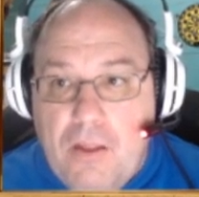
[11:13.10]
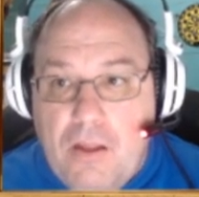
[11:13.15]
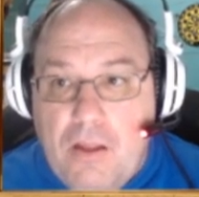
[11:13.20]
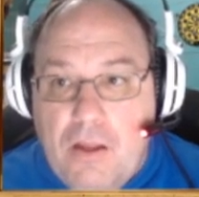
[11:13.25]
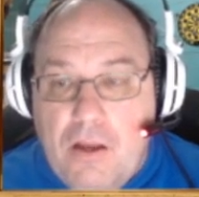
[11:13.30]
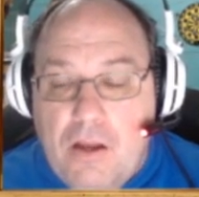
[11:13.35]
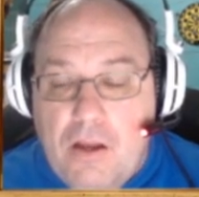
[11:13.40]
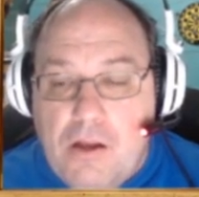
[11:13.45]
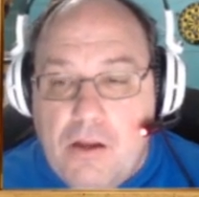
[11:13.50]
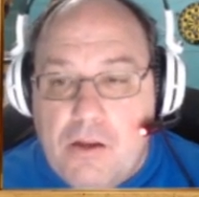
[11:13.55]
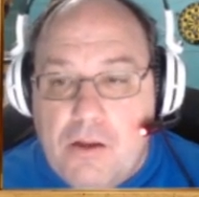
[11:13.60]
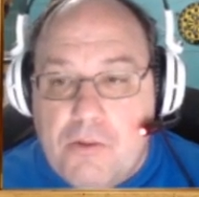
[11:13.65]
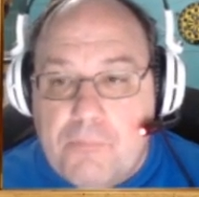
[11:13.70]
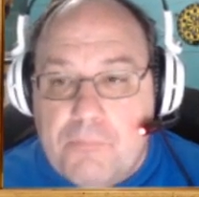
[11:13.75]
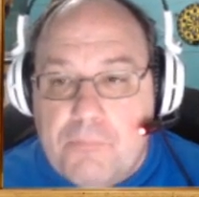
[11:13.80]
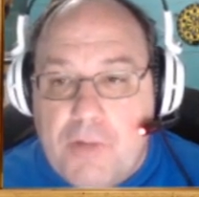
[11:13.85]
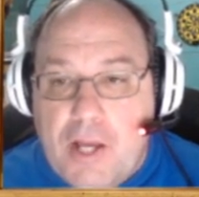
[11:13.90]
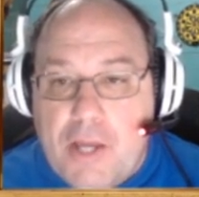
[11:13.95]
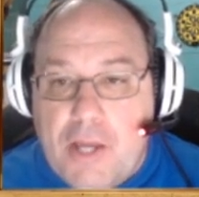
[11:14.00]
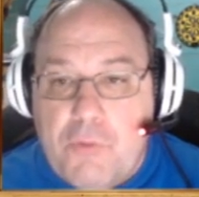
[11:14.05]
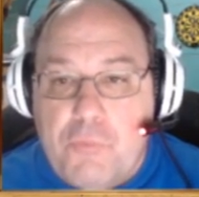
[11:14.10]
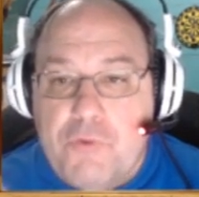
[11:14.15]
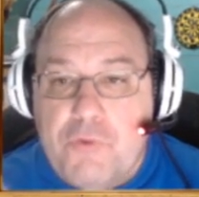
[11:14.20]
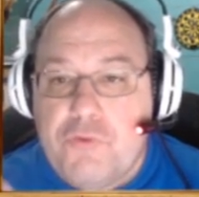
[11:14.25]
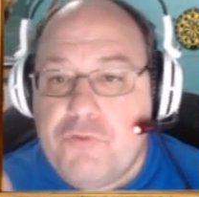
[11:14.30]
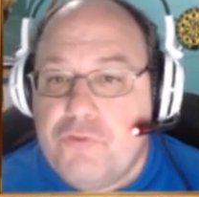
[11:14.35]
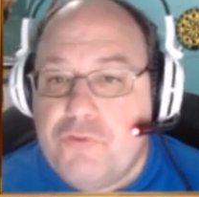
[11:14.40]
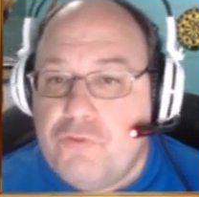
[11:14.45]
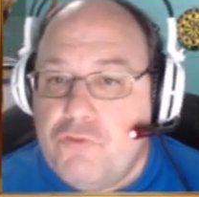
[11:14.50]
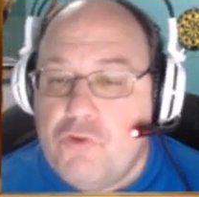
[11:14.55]
I
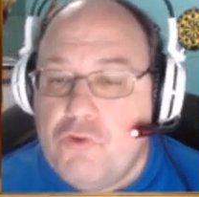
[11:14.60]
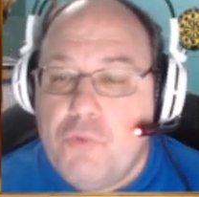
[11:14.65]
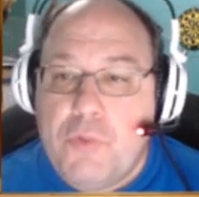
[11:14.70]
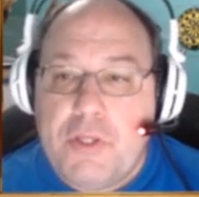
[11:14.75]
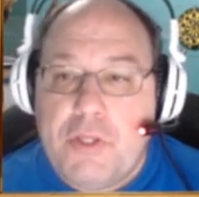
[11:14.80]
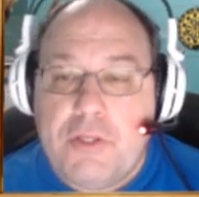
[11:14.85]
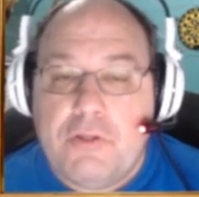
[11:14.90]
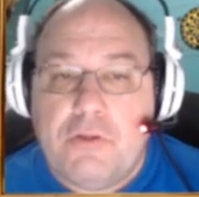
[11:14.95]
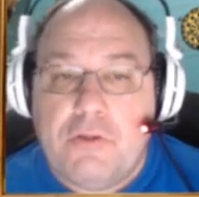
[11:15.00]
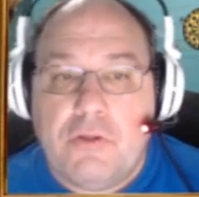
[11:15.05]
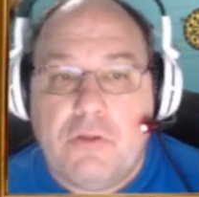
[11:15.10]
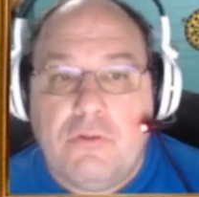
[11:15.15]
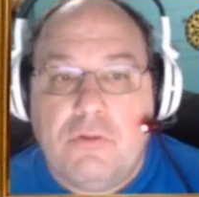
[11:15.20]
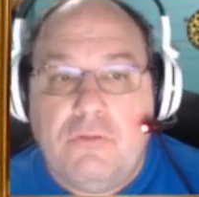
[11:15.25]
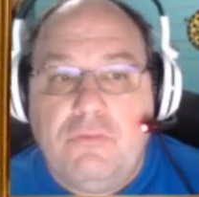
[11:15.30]
was doing